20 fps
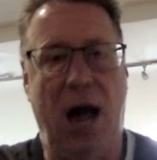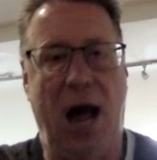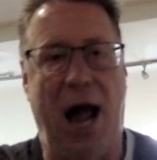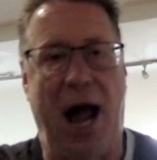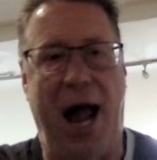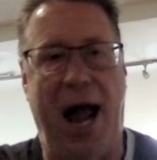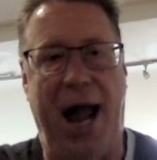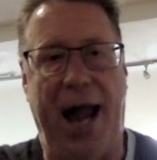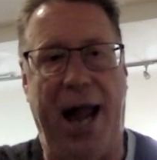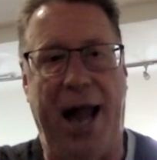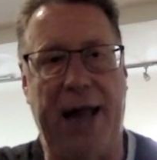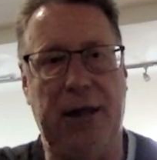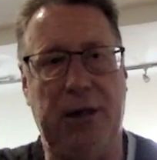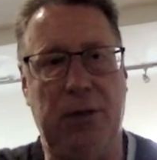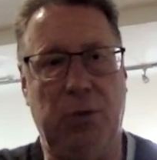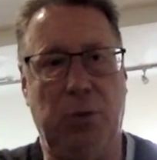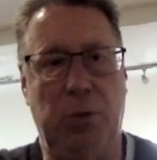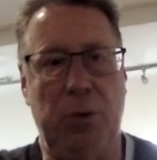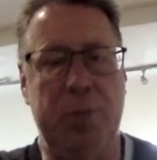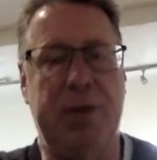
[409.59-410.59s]
And
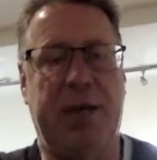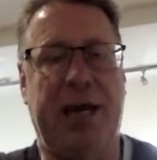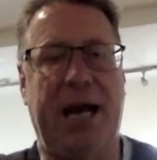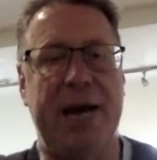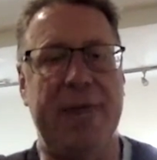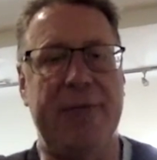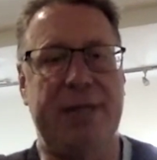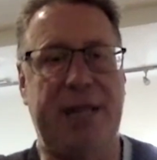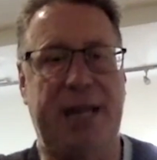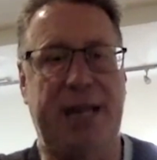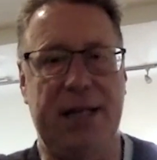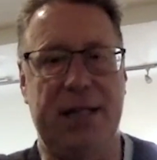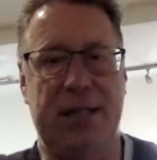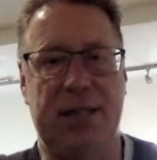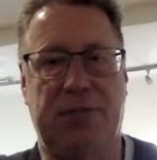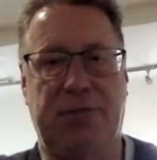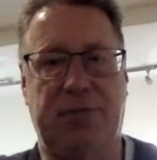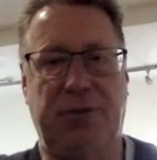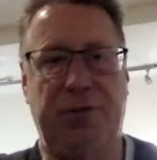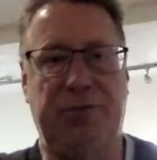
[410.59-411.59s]
we became tenants
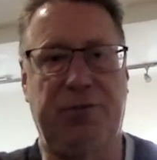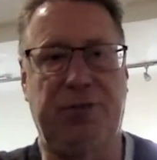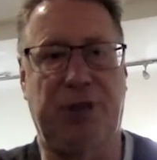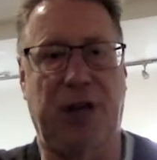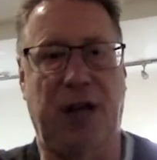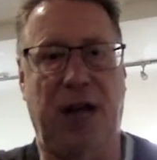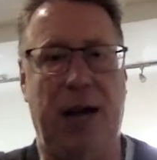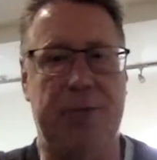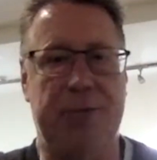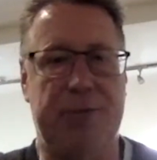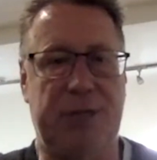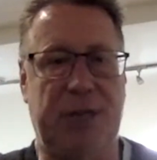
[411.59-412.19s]
of Brentford clubs.